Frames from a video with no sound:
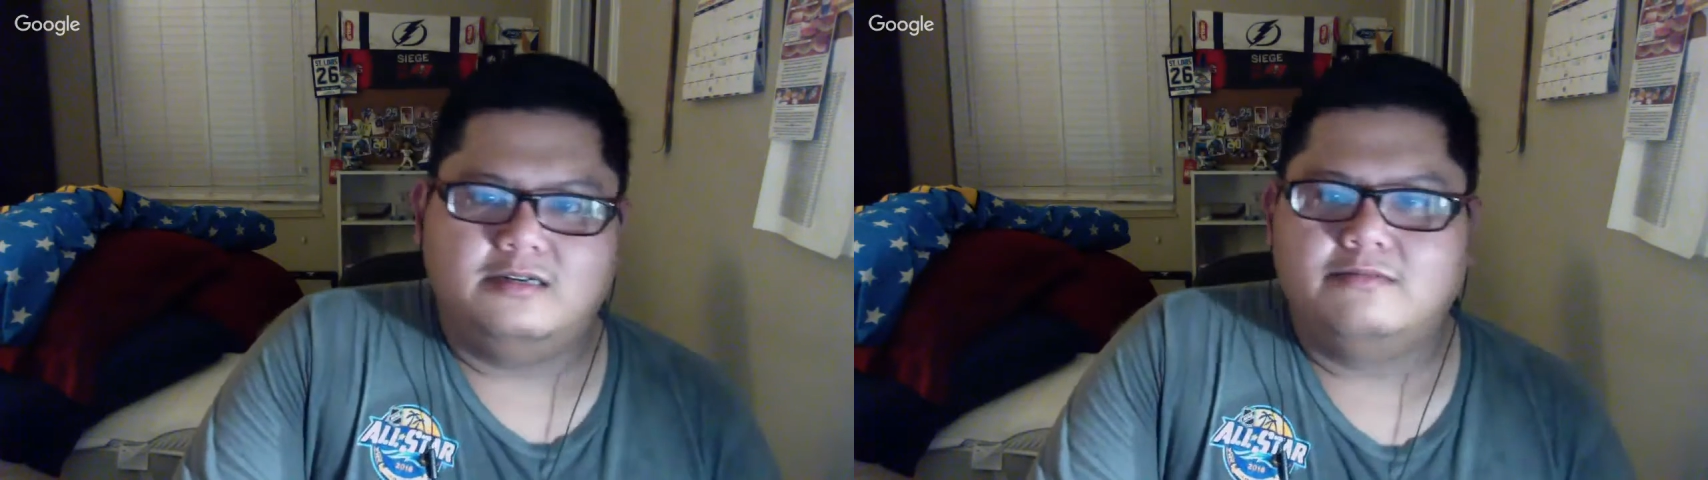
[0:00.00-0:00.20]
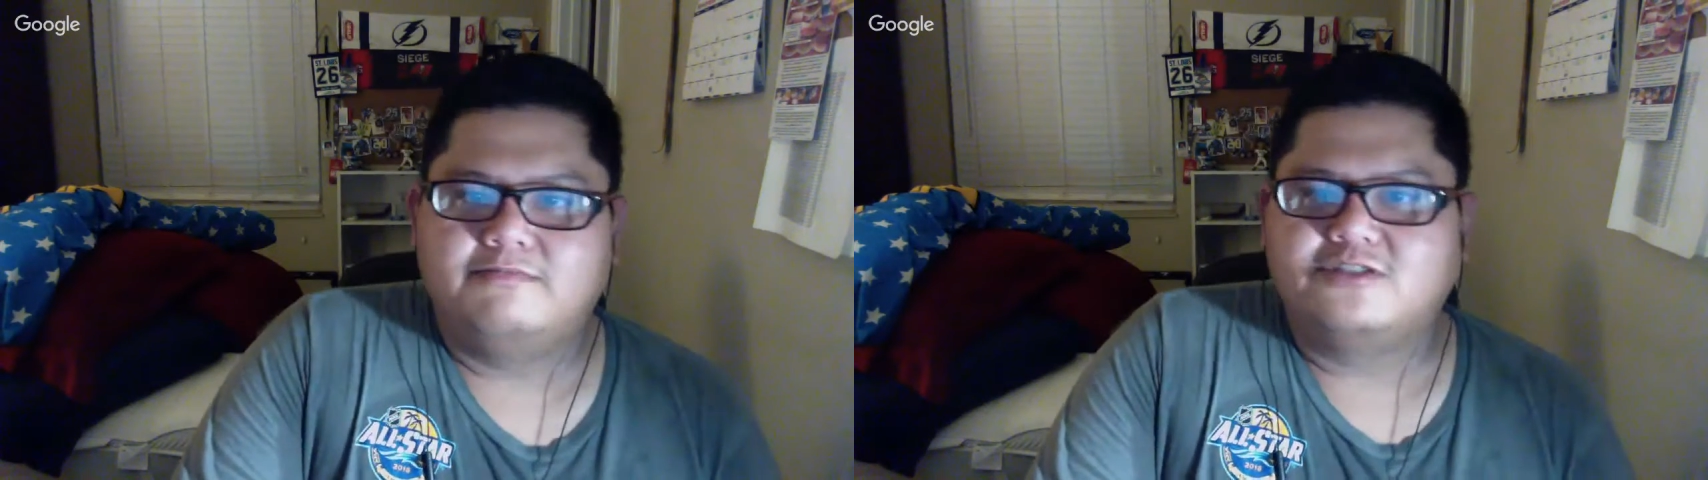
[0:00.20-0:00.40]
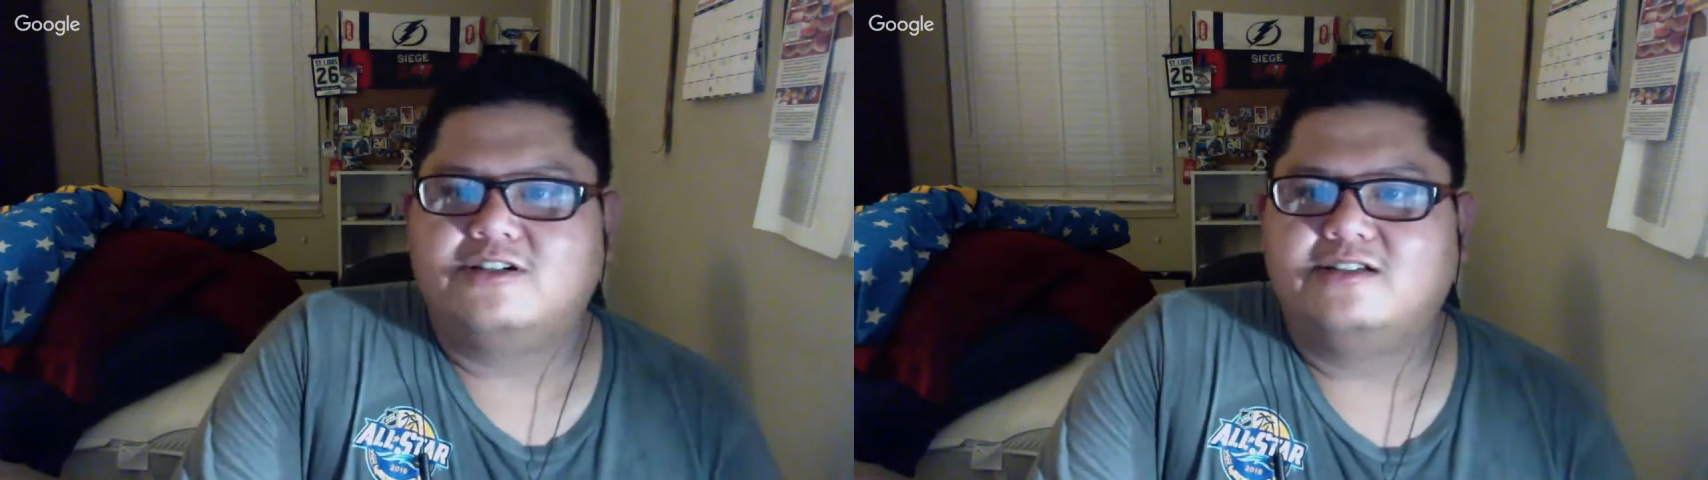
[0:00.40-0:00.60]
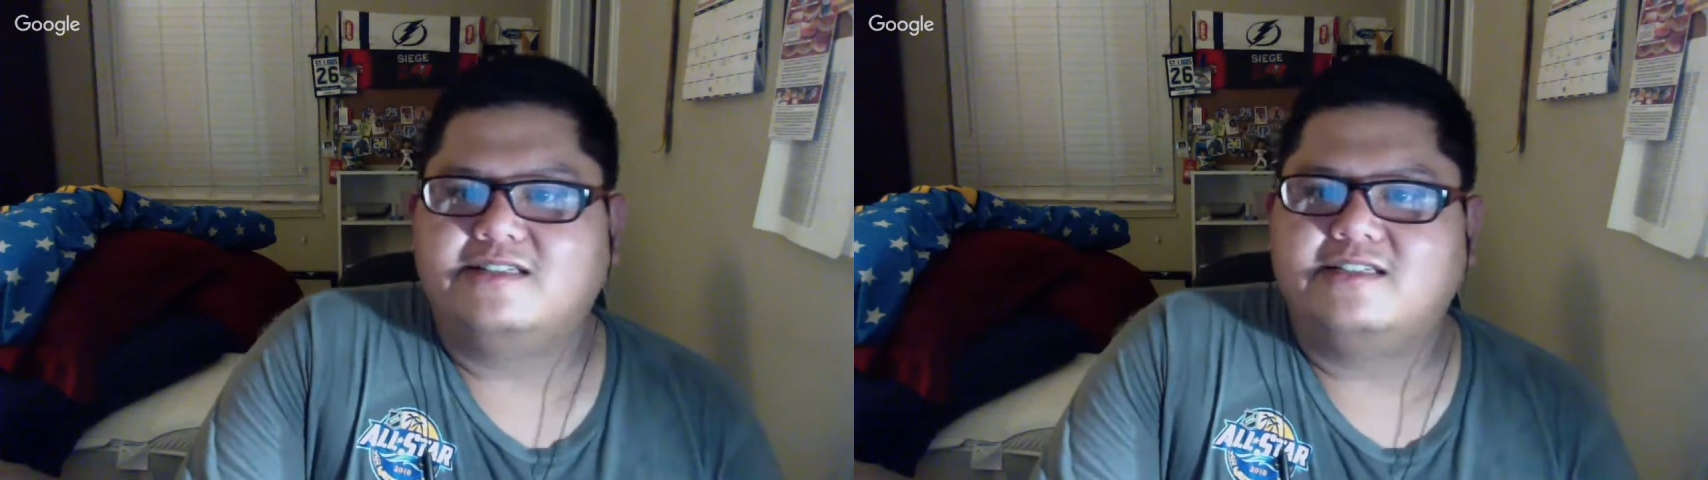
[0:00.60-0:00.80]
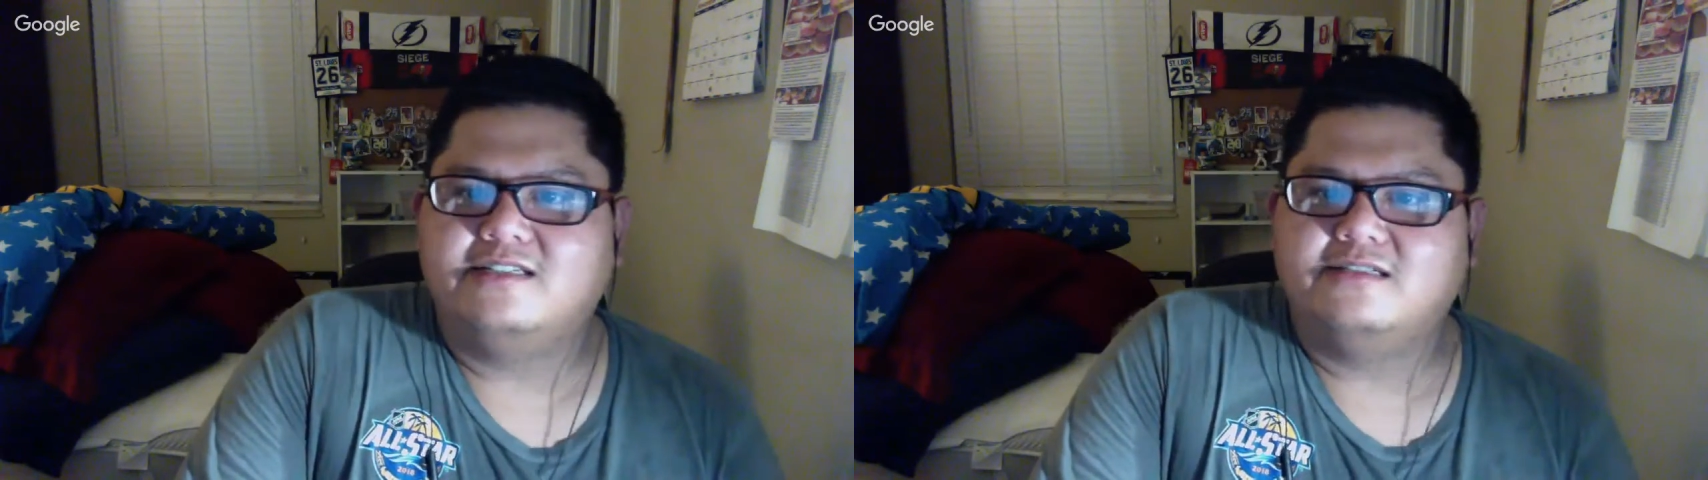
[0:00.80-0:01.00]
majority
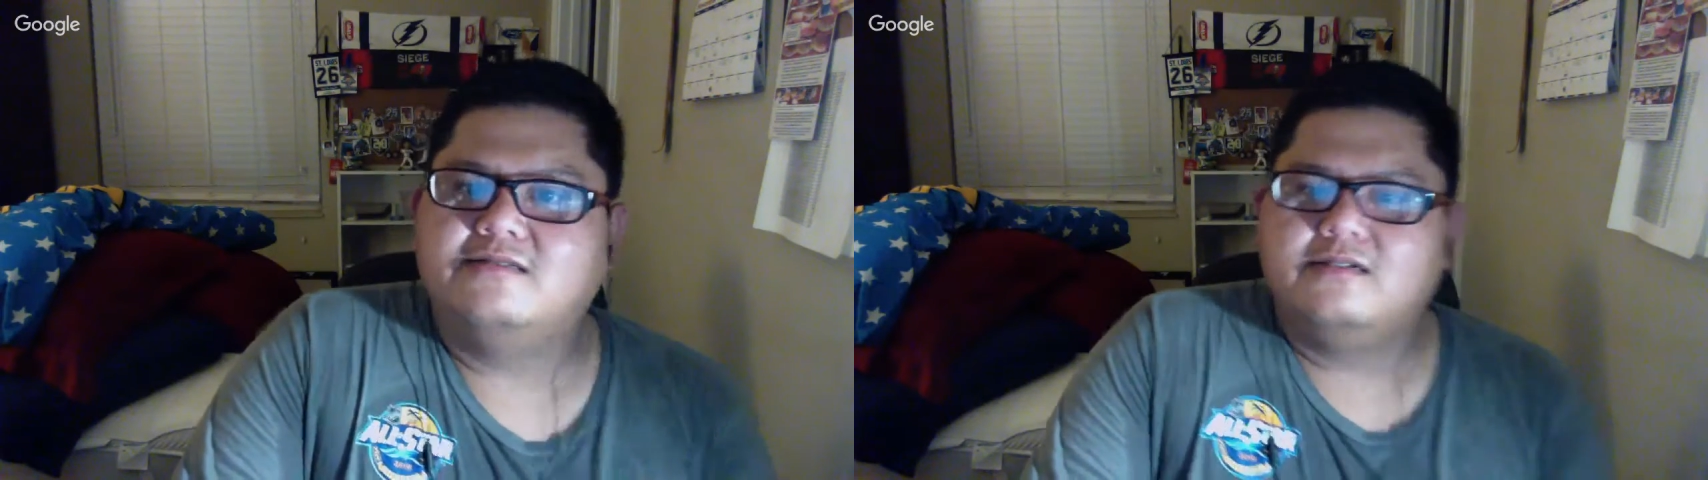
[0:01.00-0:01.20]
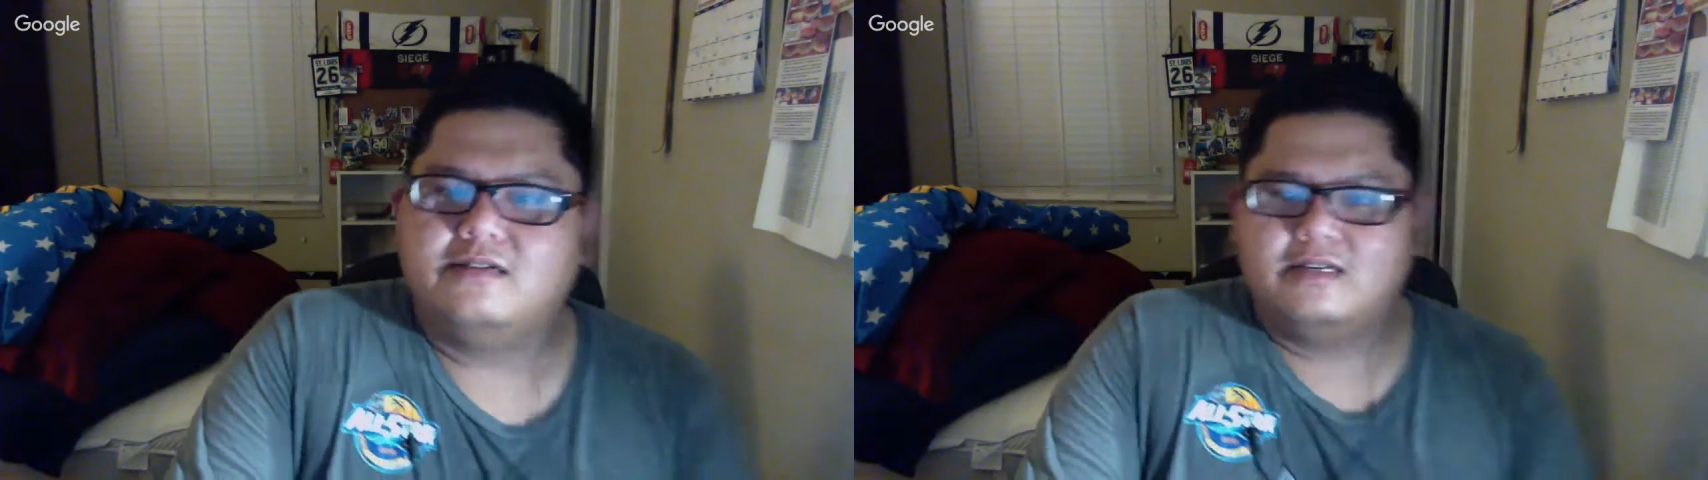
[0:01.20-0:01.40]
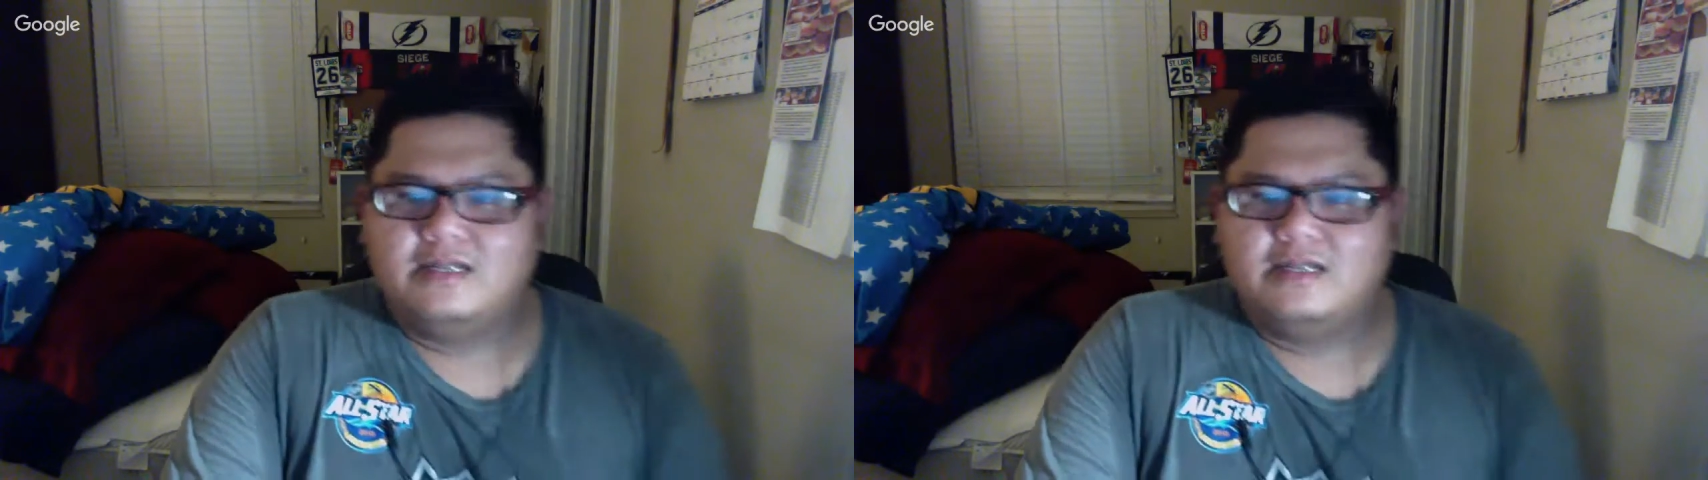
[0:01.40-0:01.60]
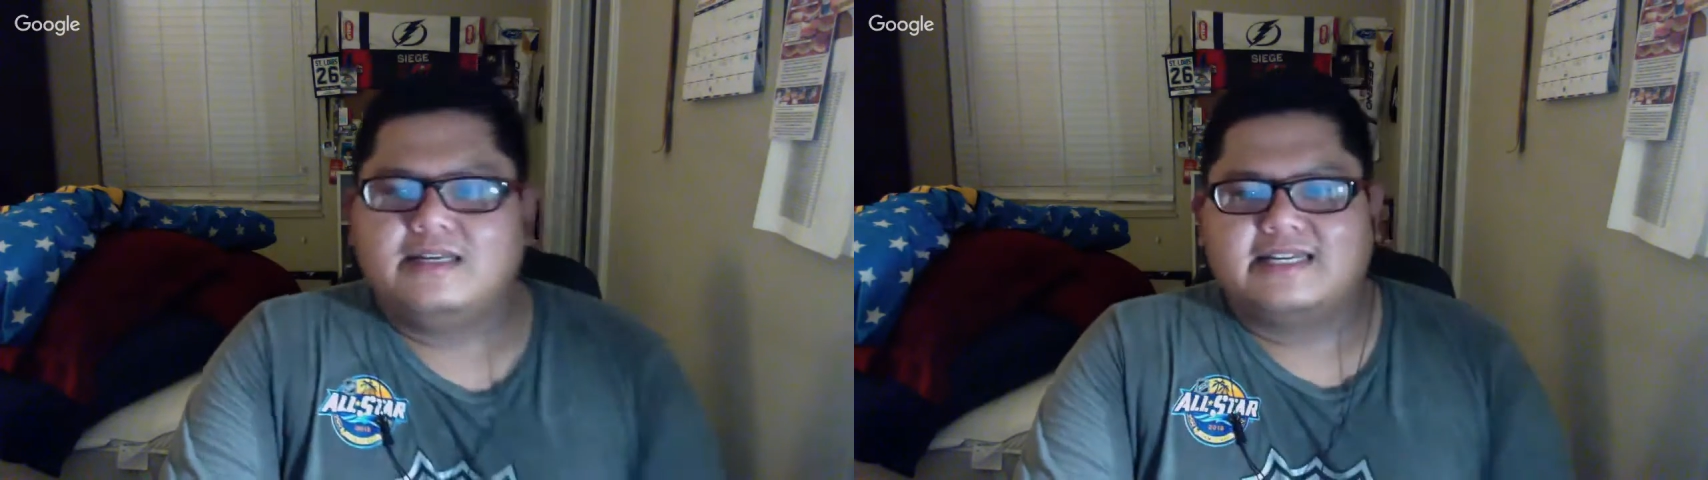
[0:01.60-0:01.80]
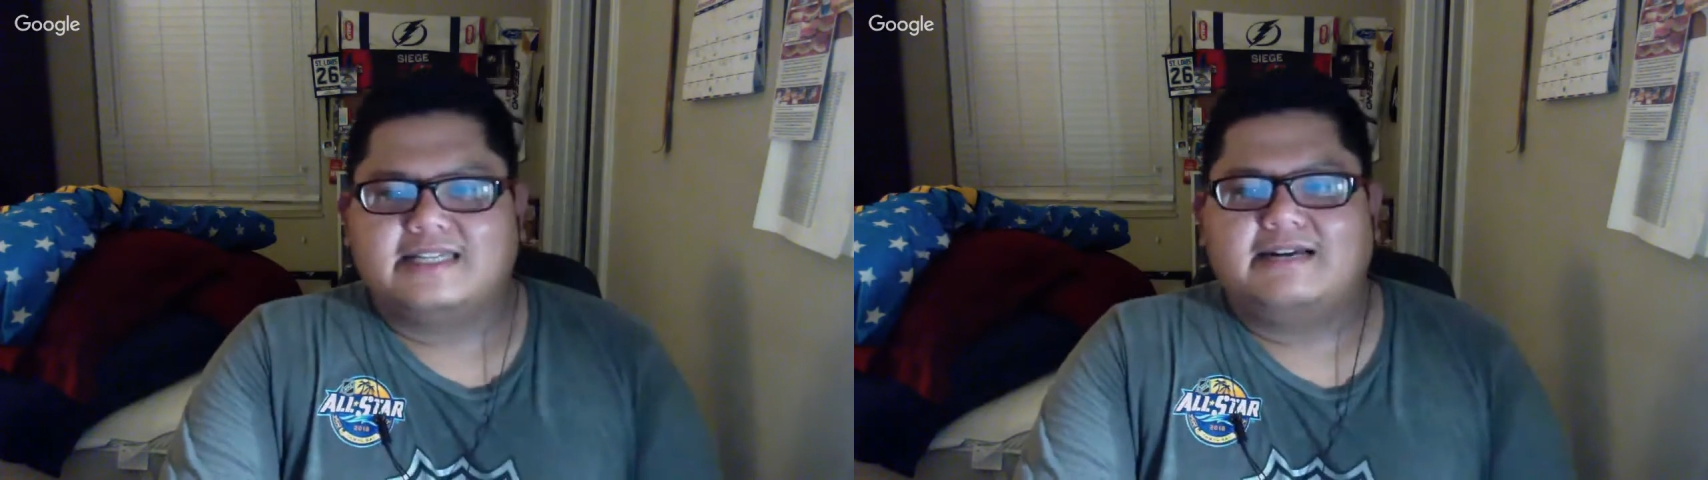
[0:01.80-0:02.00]
to
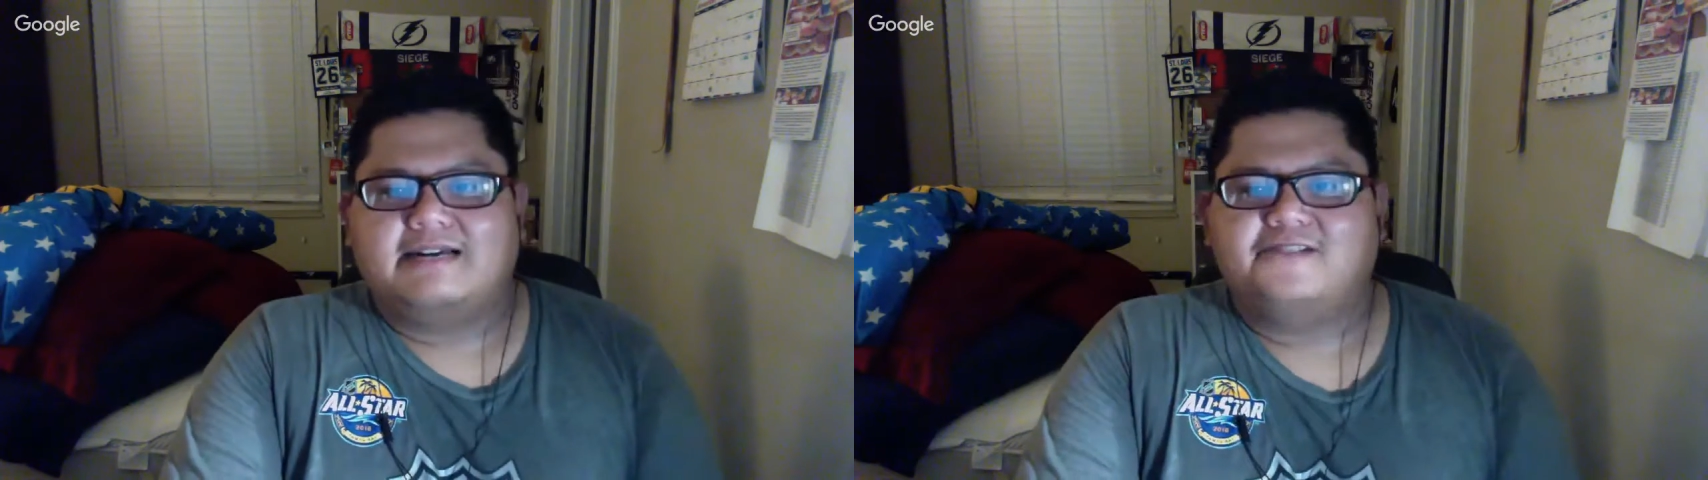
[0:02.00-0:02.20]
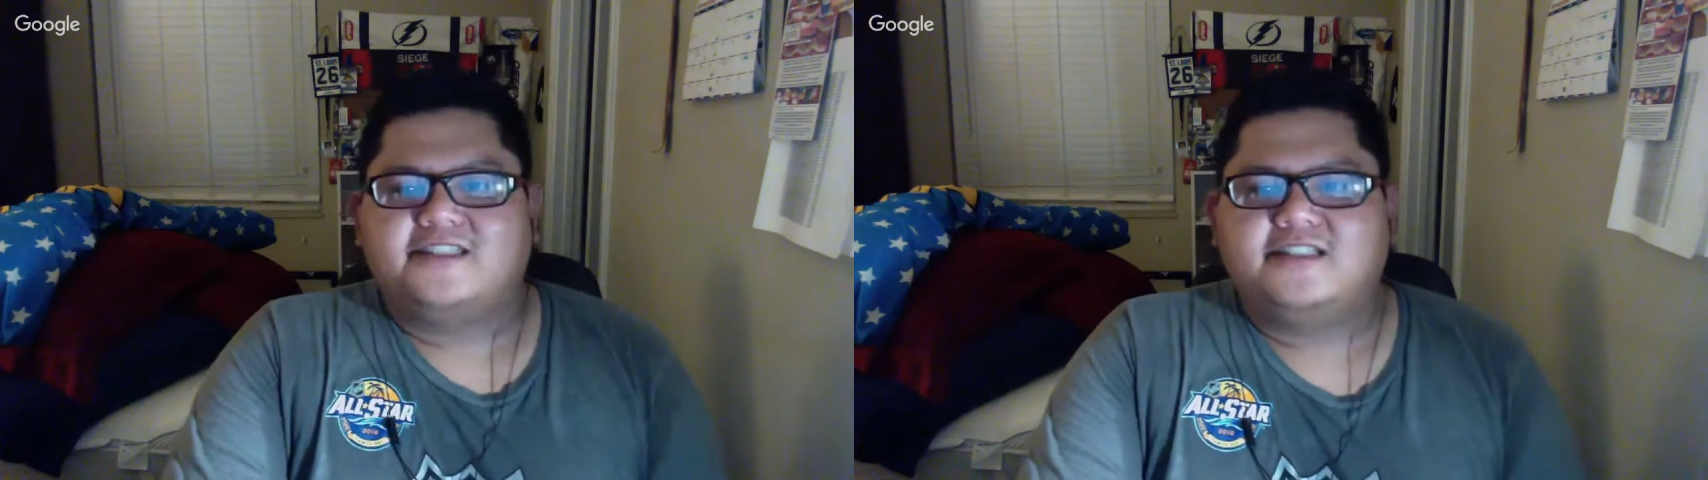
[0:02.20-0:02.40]
get that win.